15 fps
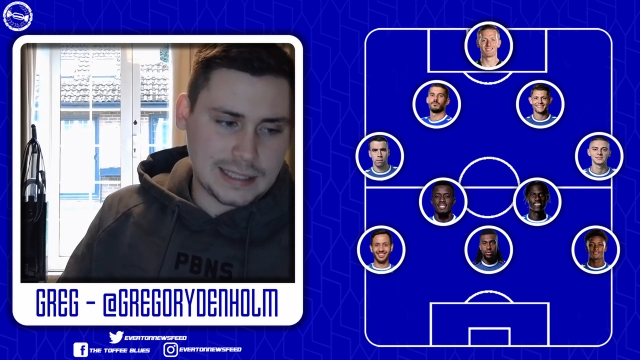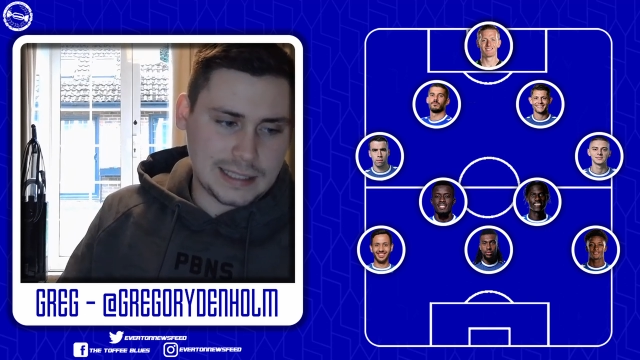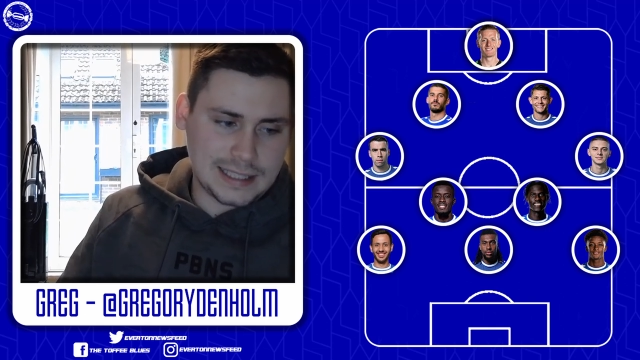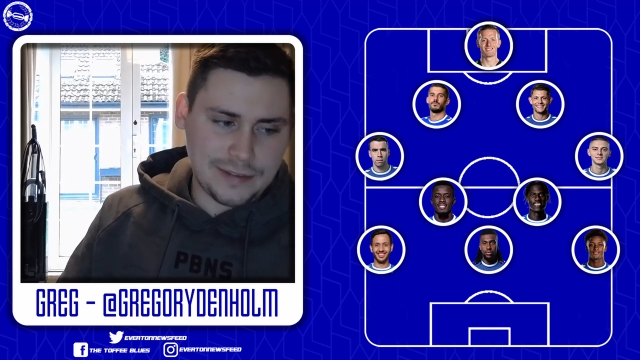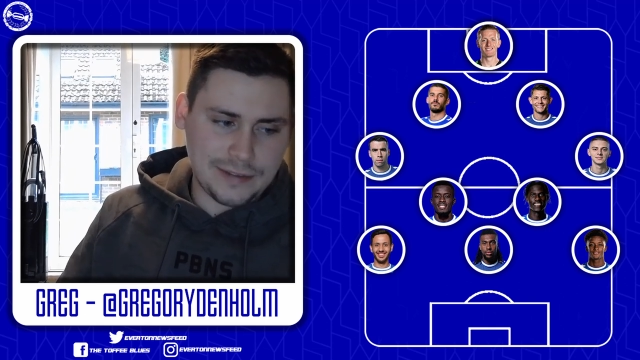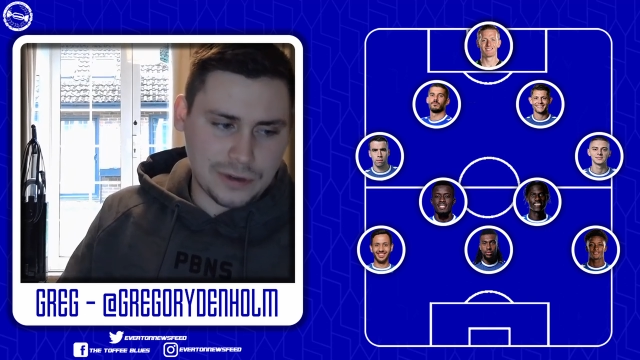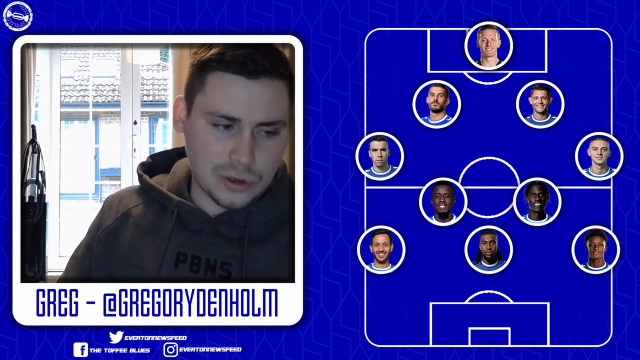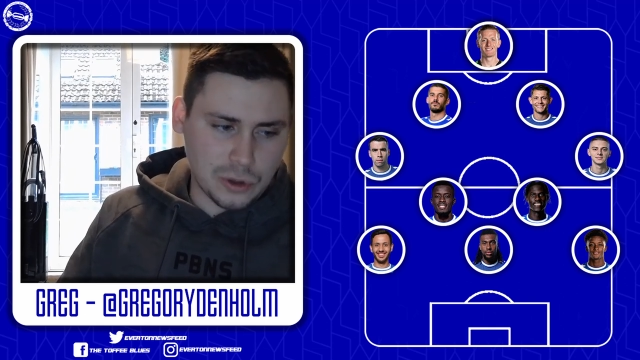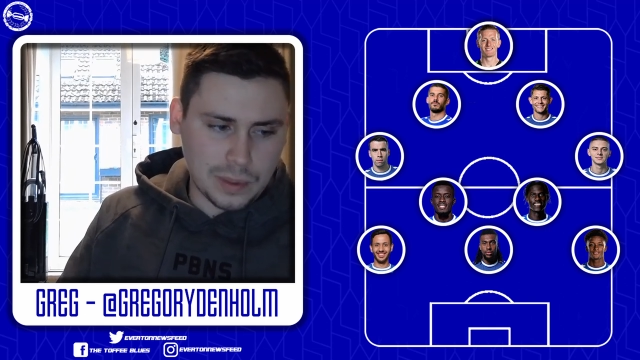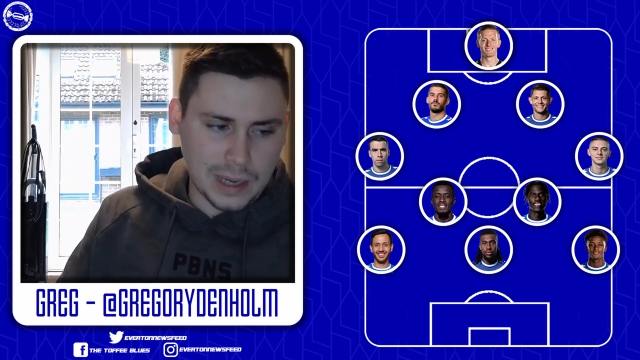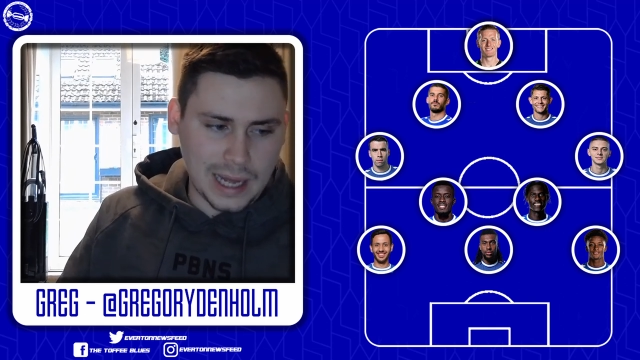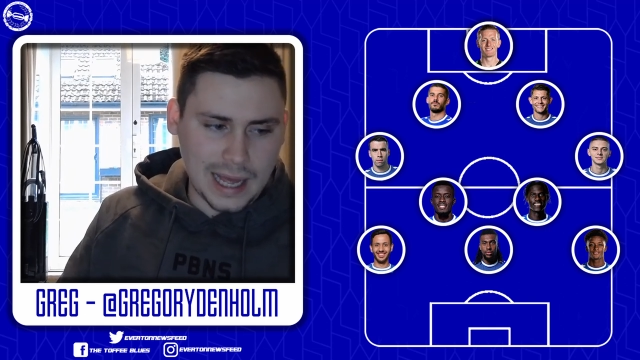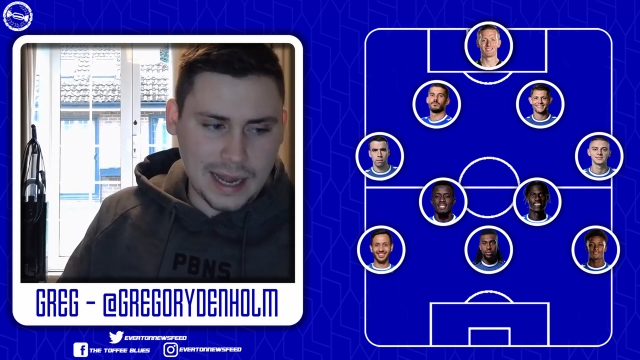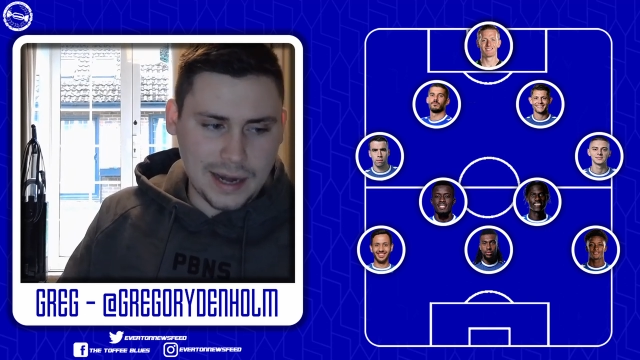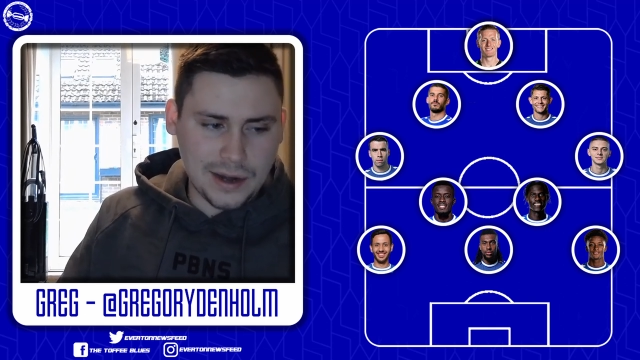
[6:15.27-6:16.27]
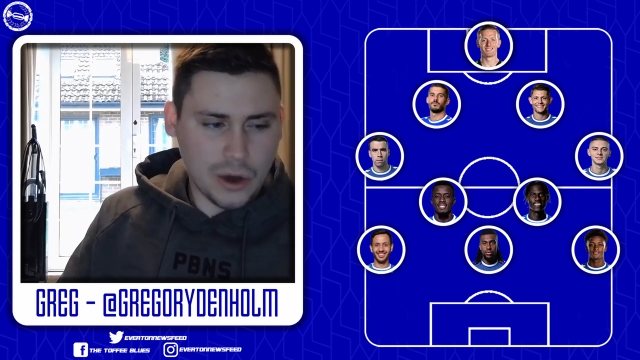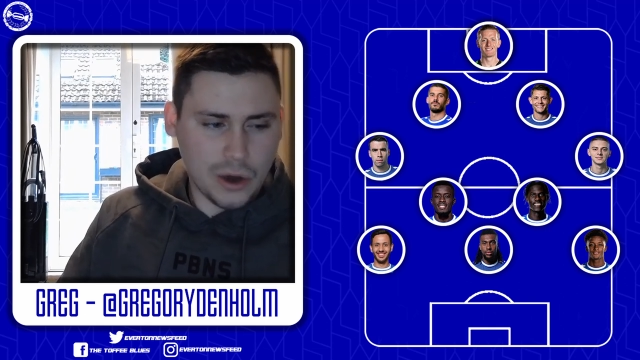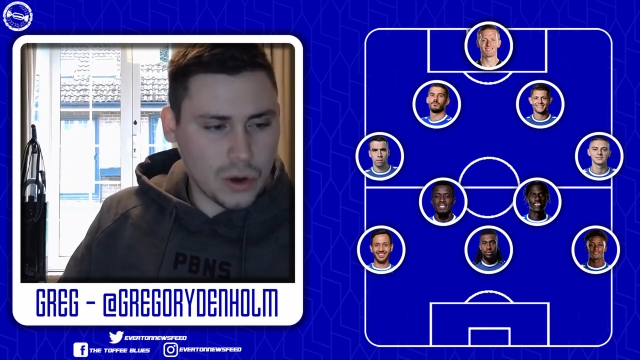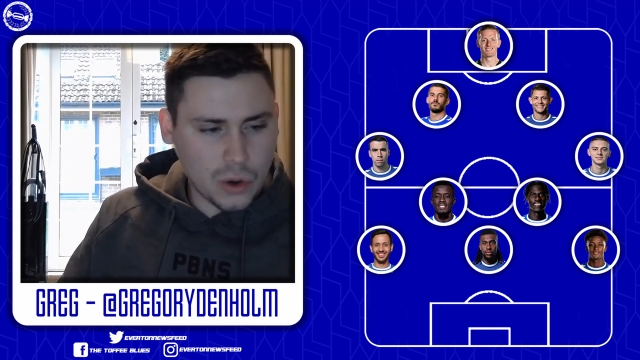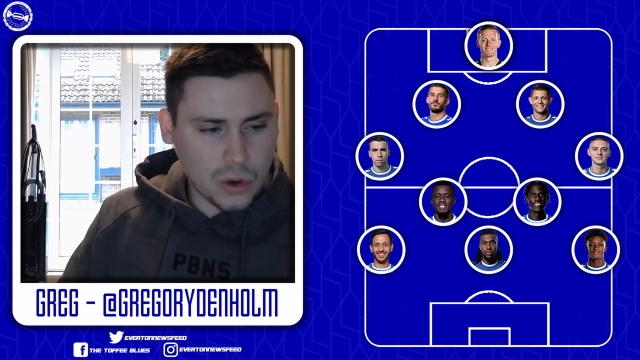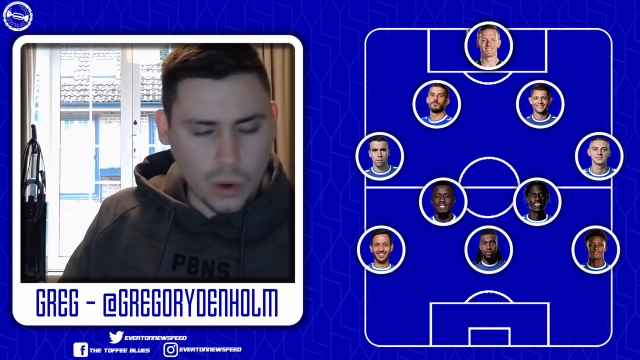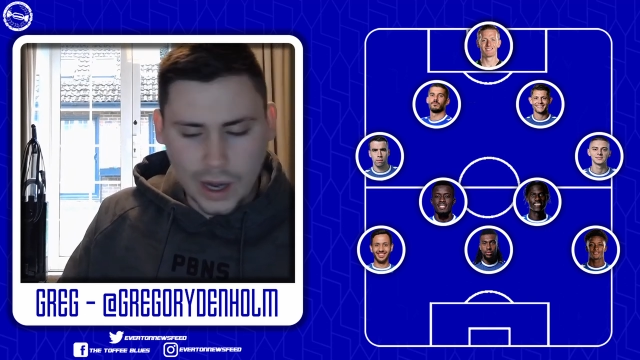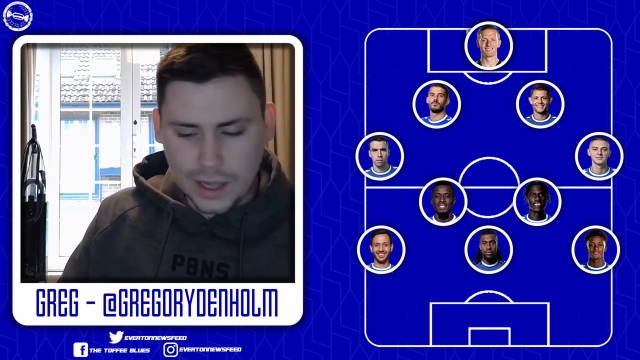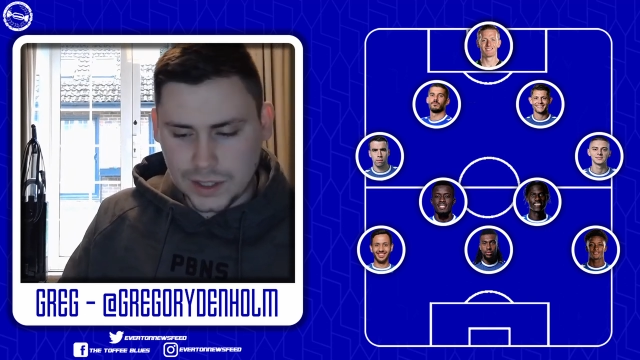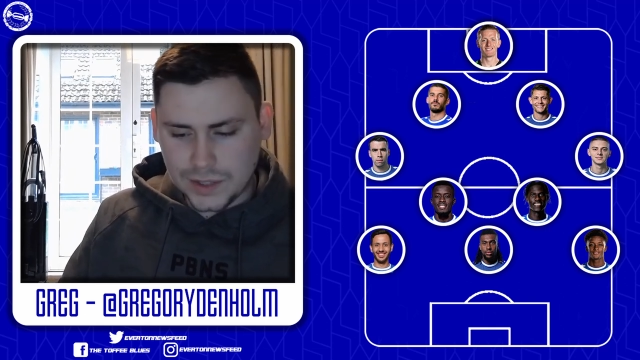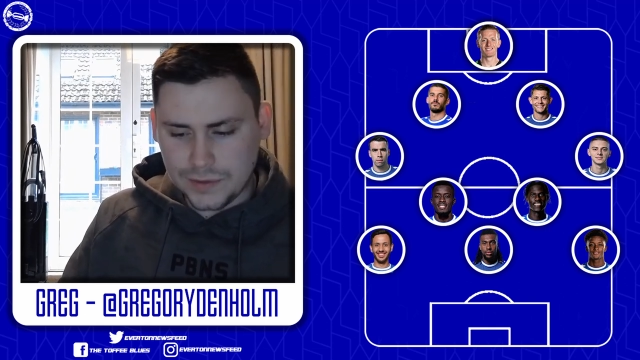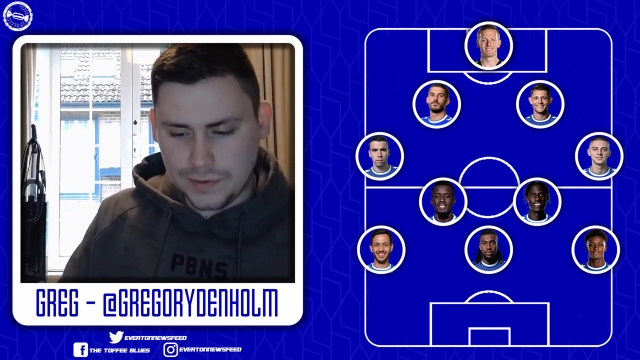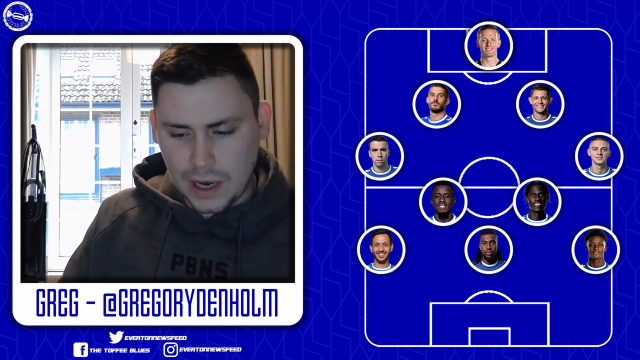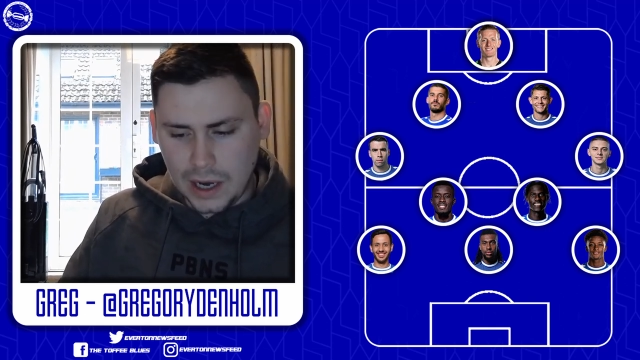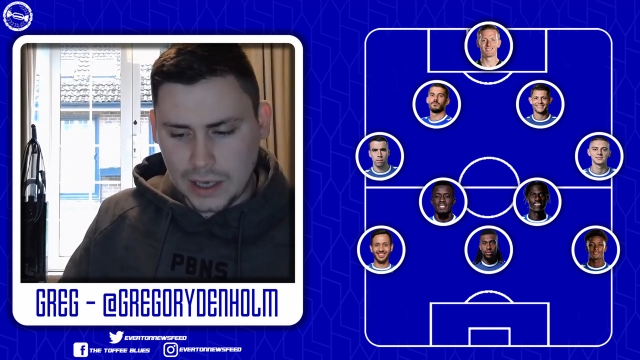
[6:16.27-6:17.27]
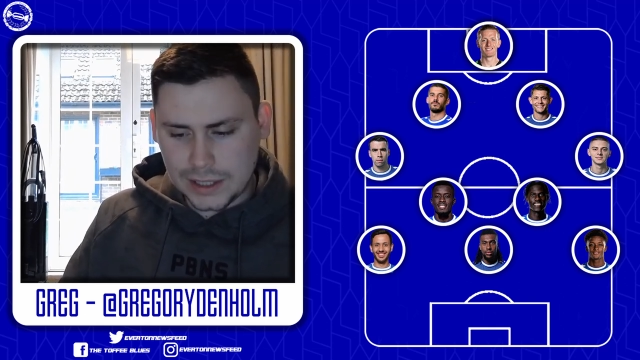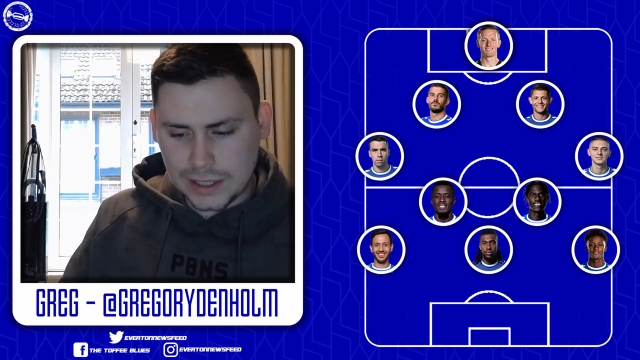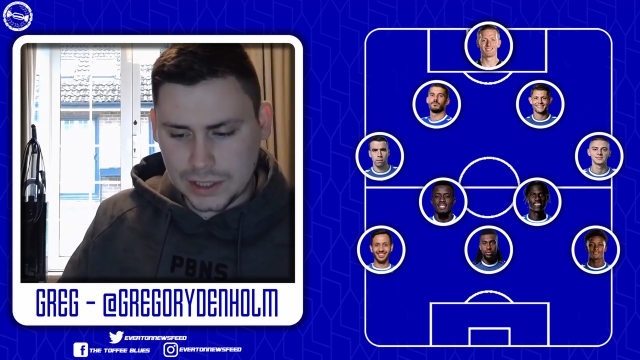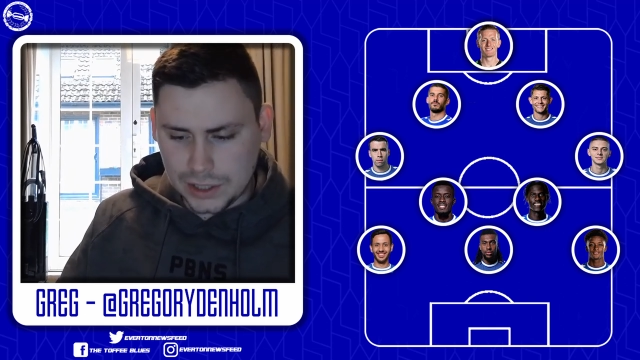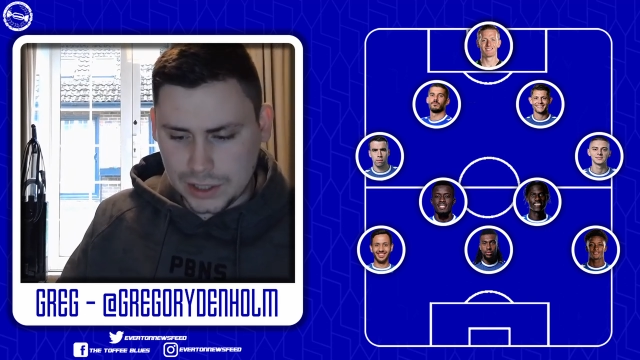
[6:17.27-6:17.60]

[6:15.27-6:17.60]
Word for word: difficult player, not quite as fast,